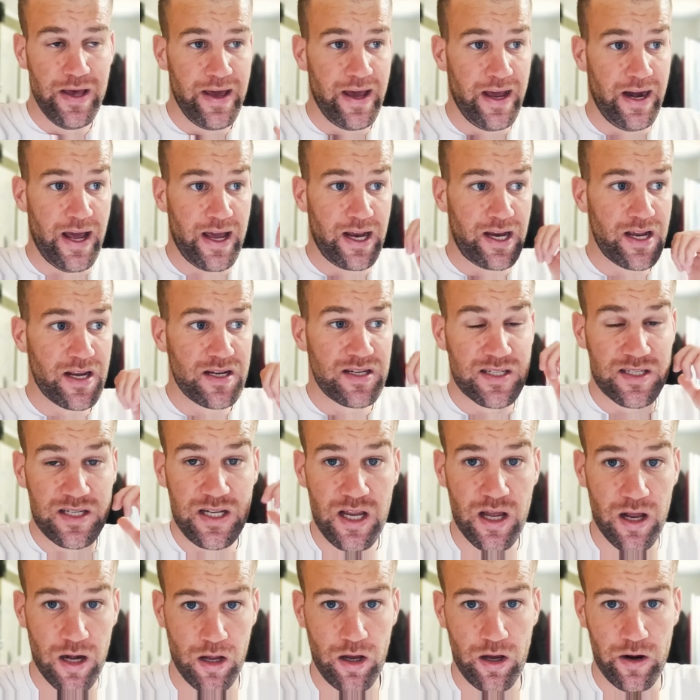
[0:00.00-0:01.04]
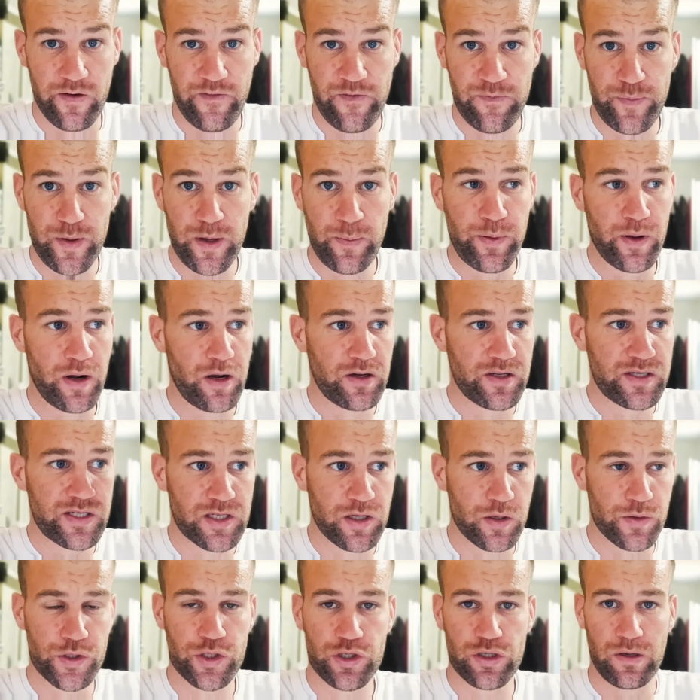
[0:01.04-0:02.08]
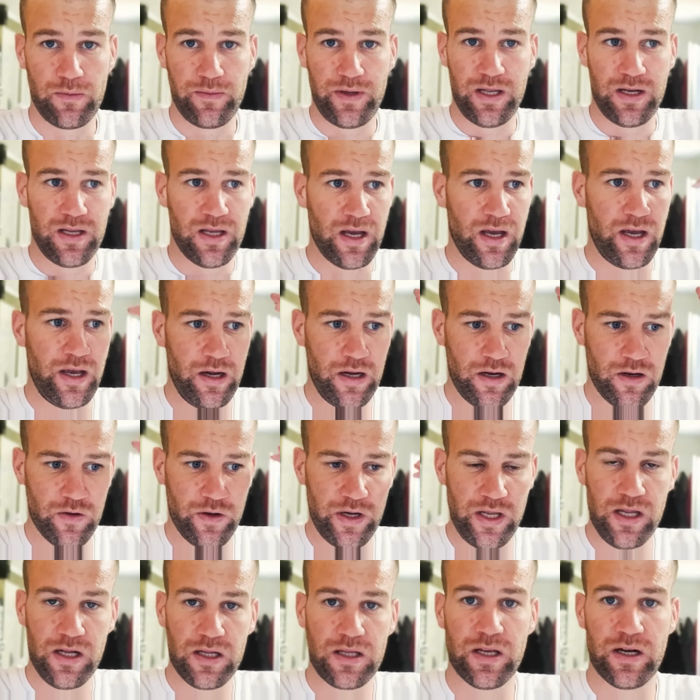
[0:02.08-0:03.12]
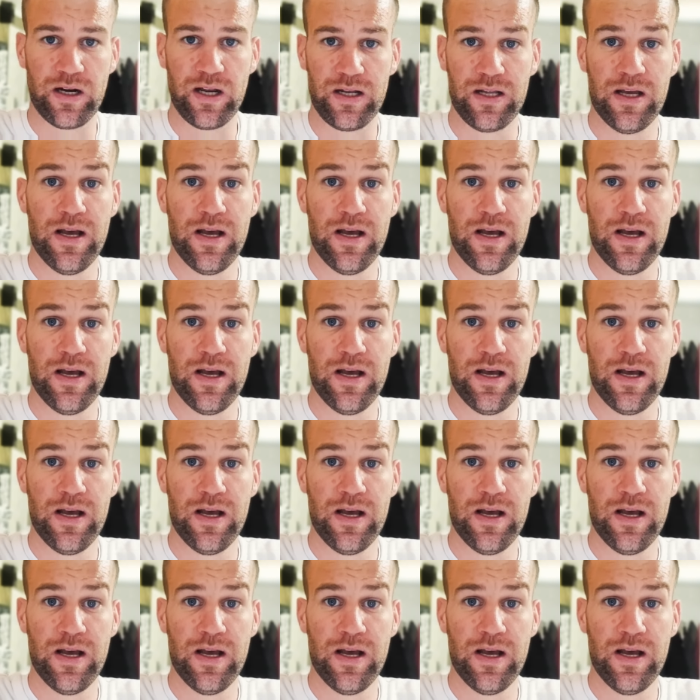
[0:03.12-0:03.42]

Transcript: And I can see a lot of people on social media and on internet